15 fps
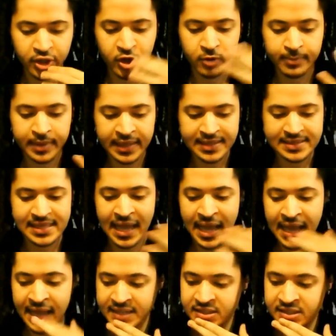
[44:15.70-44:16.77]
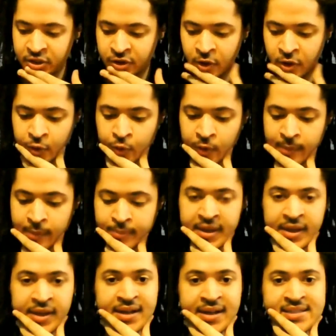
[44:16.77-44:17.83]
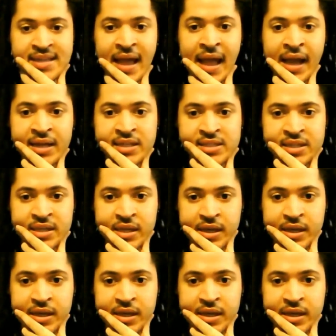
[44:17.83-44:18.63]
you're being attacked. You know, you are being attacked.